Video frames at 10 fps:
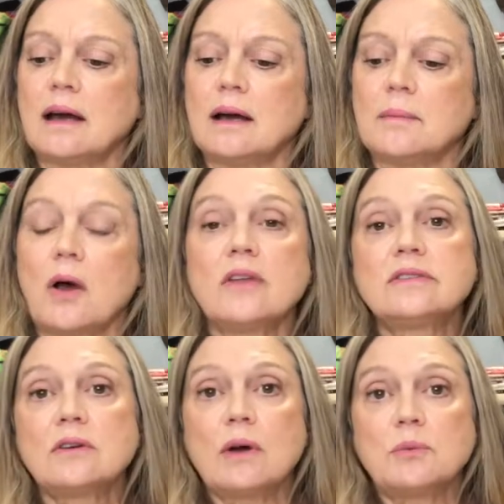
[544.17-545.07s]

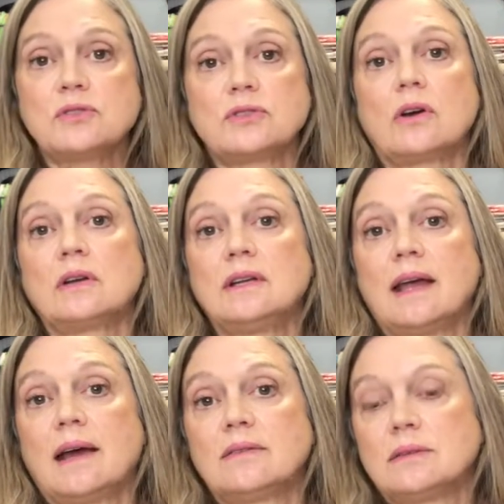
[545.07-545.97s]
also I was starting to
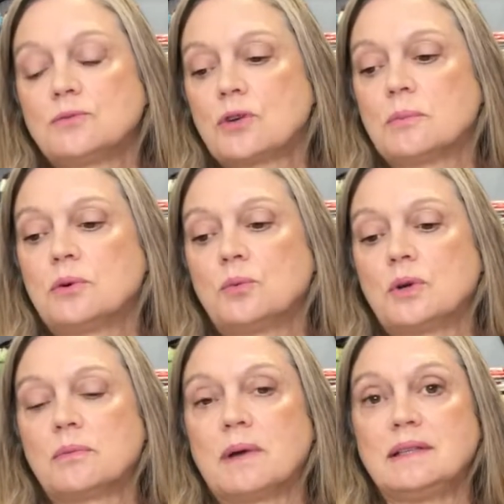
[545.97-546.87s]
have some trouble
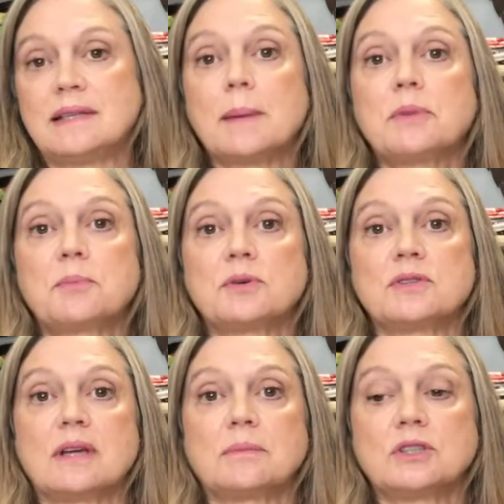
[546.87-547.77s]
with my depth
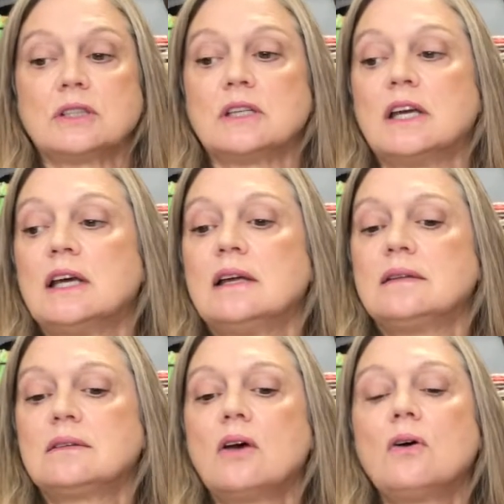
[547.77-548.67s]
perception.
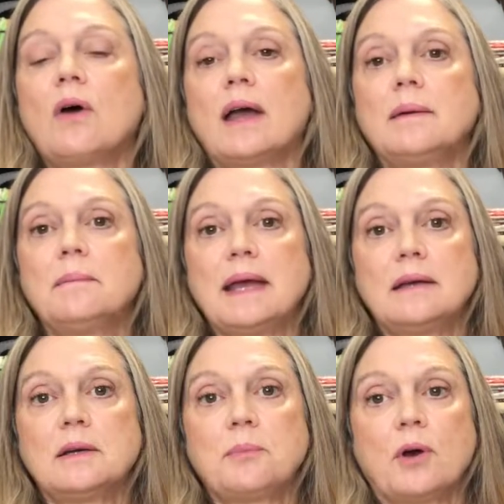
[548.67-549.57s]
So I made
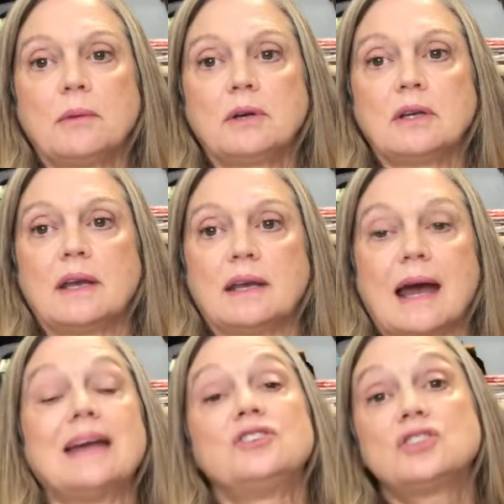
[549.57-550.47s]
an appointment, and
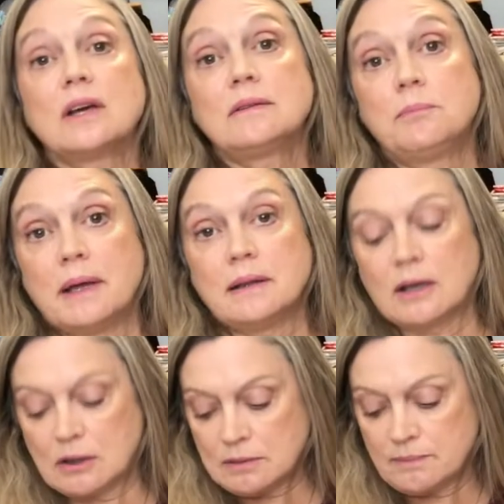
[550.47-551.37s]
I'd just been
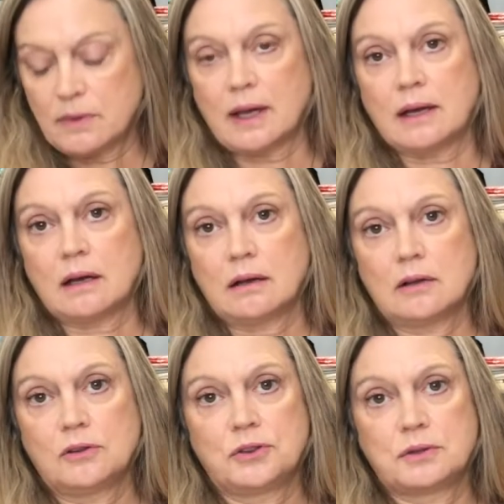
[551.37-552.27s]
there like
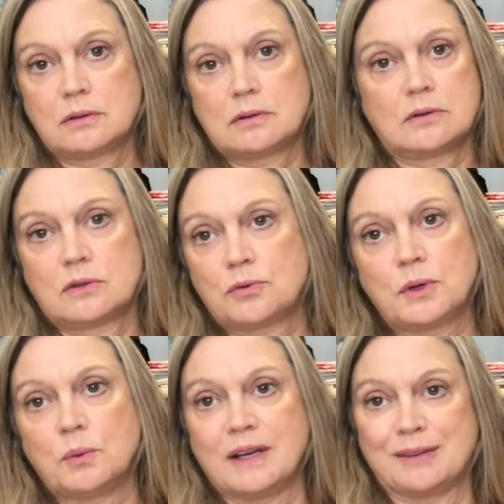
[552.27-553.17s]
3
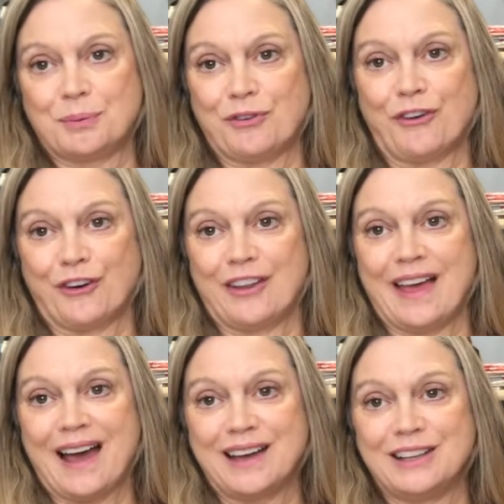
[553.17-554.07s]
weeks before
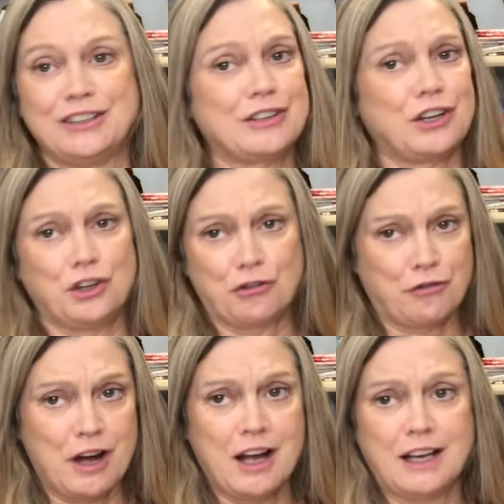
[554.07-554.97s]
that. And he's like, "You're
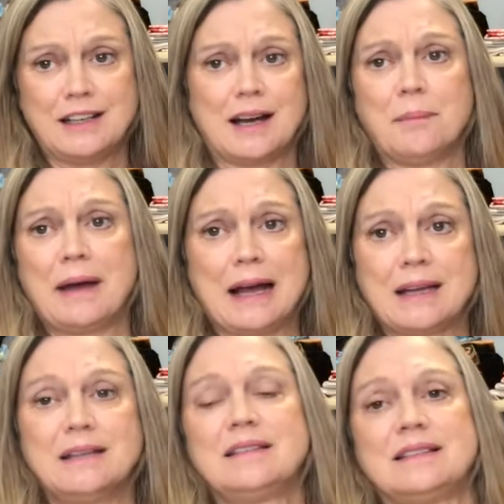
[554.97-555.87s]
fine, come back
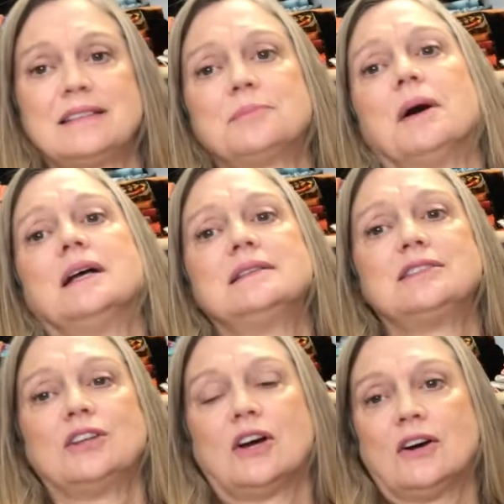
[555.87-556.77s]
in 6 months,"
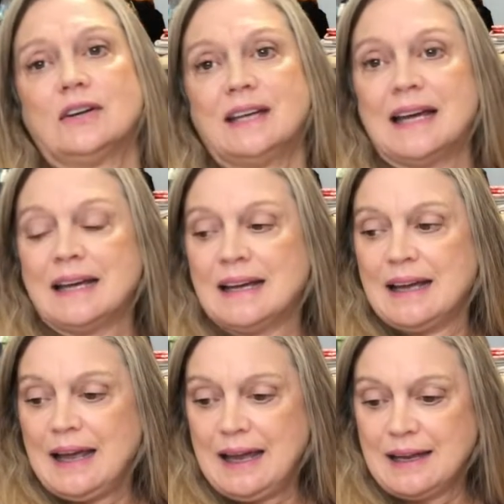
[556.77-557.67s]
you know,
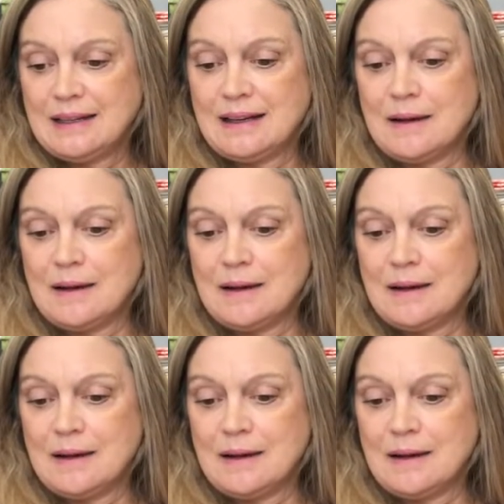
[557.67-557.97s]
and